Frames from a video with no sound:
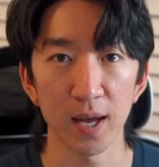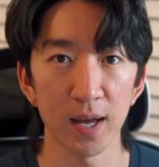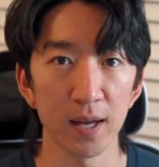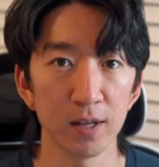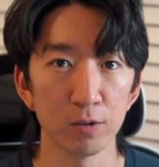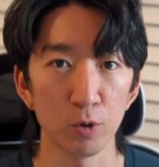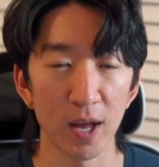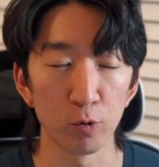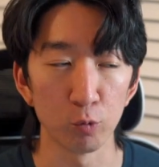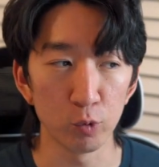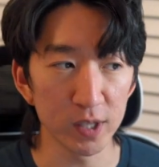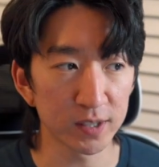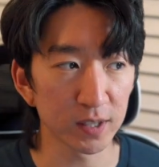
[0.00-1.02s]

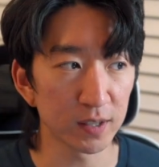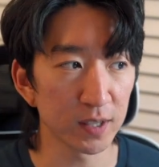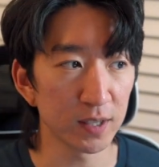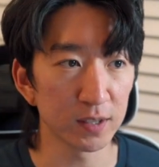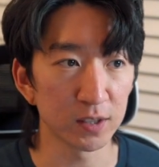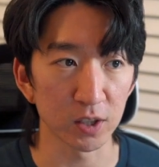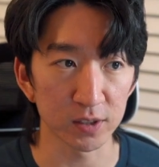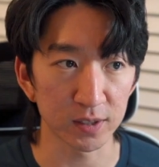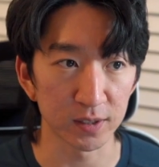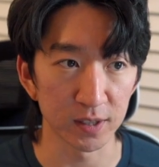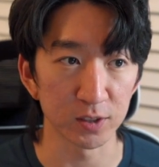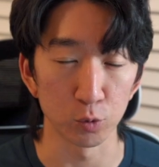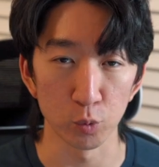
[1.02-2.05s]
And recently, just
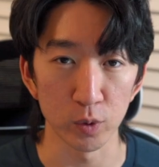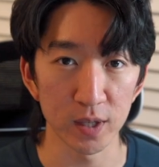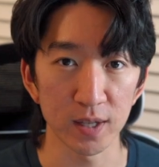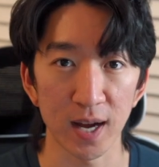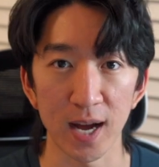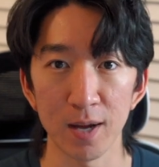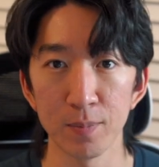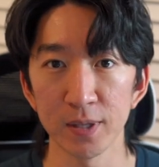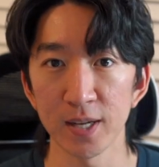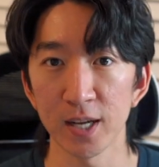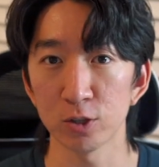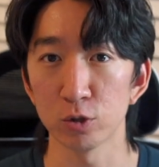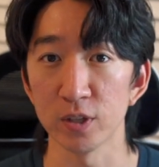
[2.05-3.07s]
this week, I've been
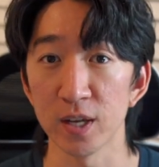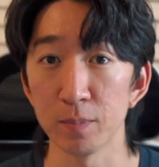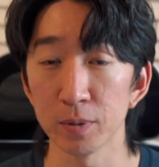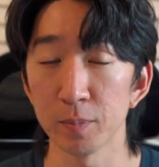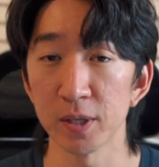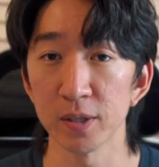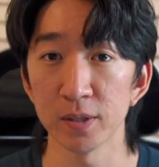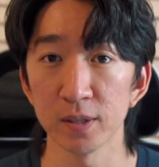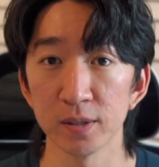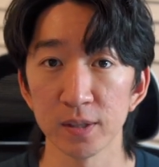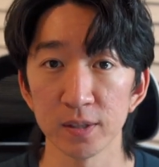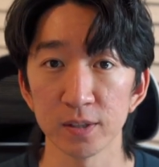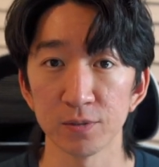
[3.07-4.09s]
actually implementing
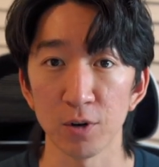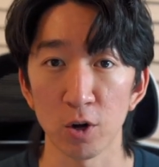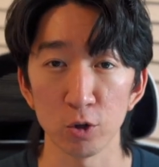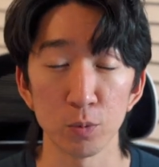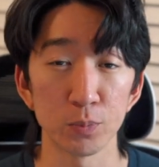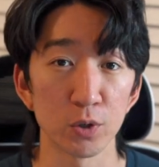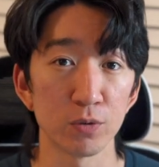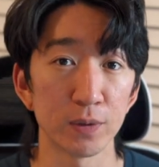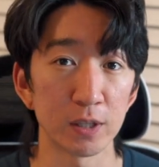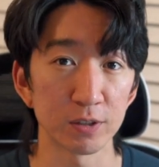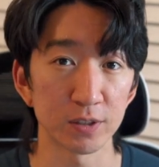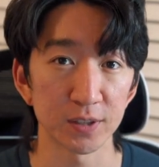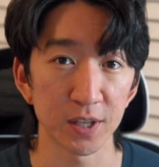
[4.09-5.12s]
this volume
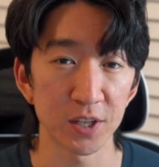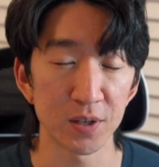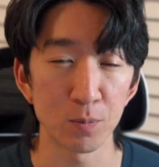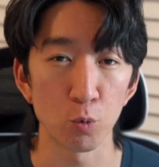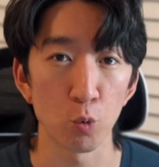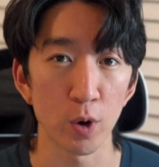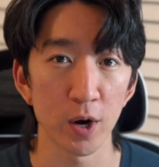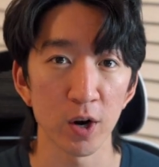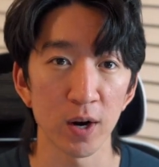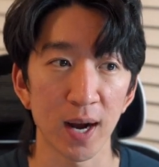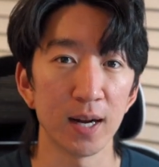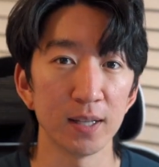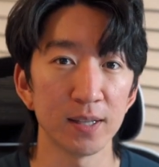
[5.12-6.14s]
profile setup
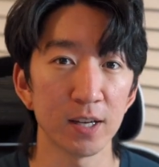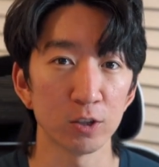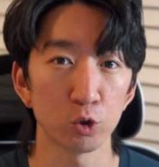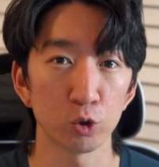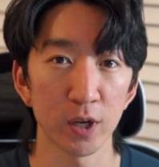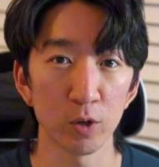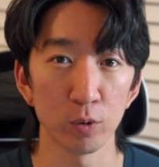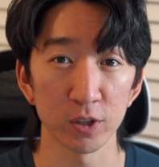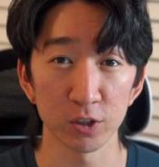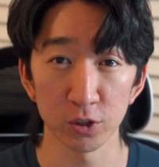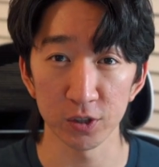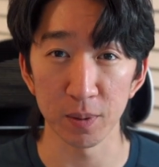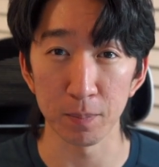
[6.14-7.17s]
where I take a trade with a
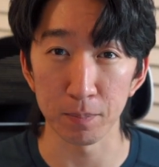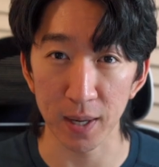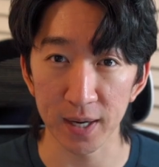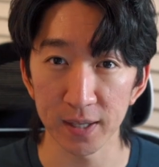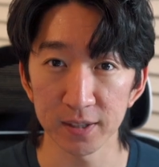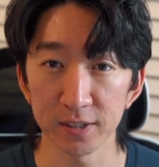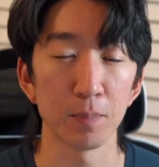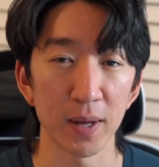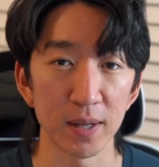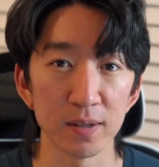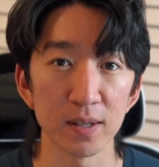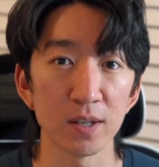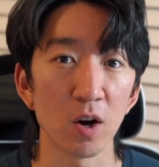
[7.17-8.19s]
certain bias
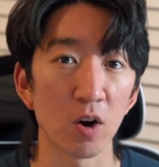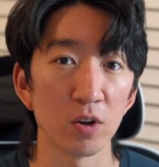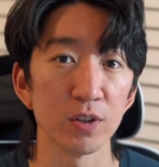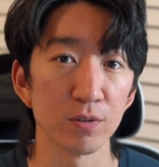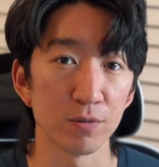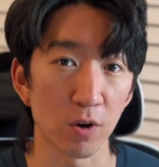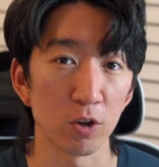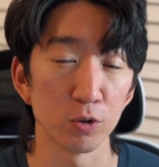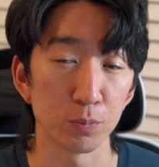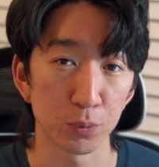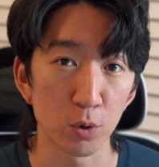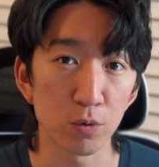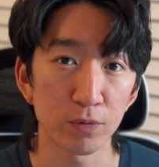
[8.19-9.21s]
depending on the volume
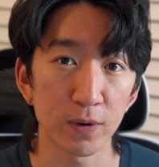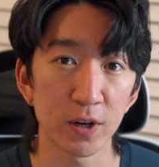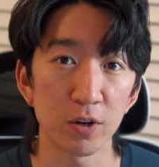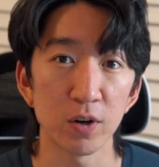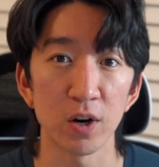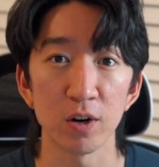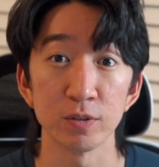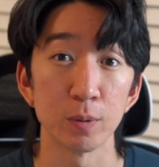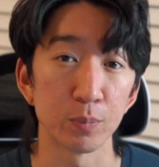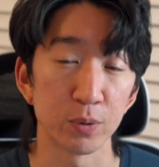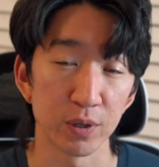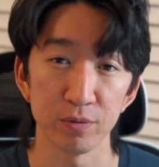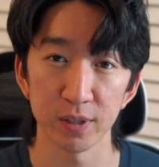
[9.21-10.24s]
profile of the
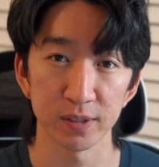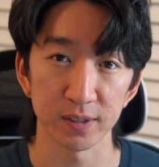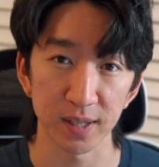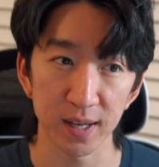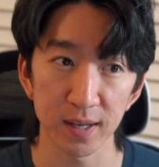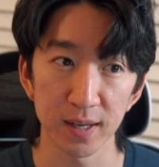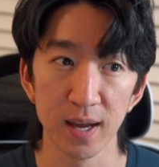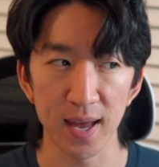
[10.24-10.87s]
previous day.